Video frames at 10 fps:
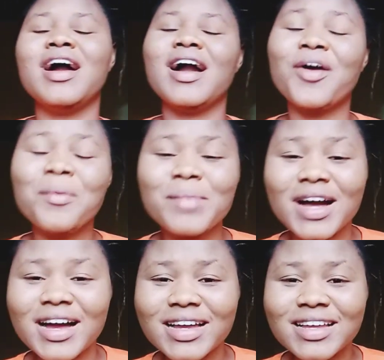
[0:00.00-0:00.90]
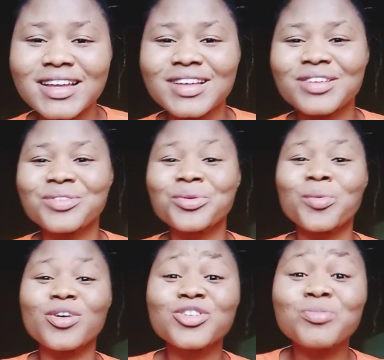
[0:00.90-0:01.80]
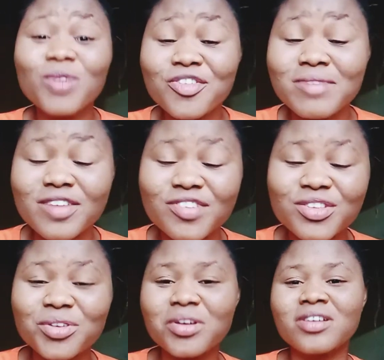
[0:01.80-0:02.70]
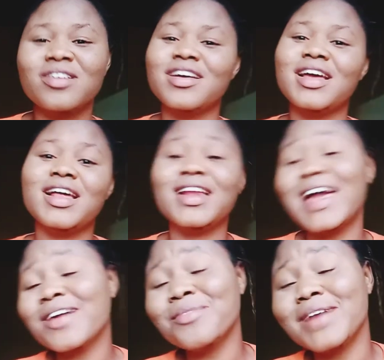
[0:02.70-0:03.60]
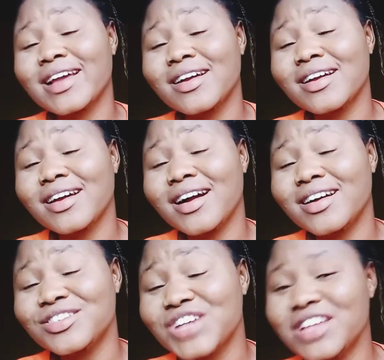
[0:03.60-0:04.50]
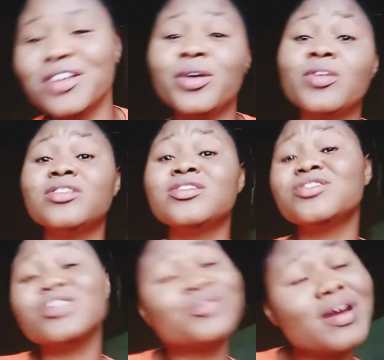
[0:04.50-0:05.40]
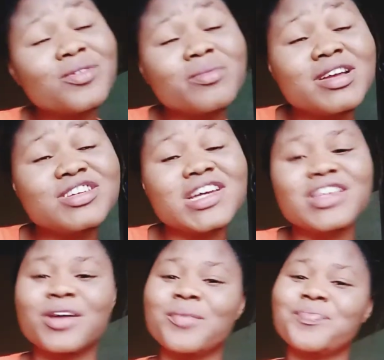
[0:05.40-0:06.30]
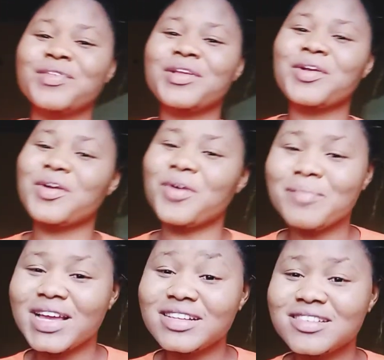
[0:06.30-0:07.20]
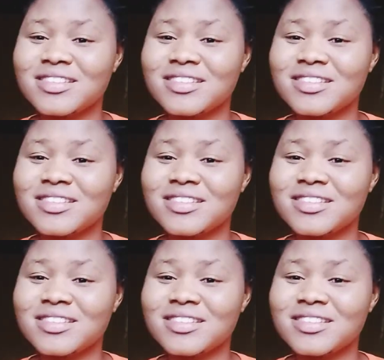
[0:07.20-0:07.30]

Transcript: Come back to watch more of my video. Like my channel, subscribe to my channel, comment,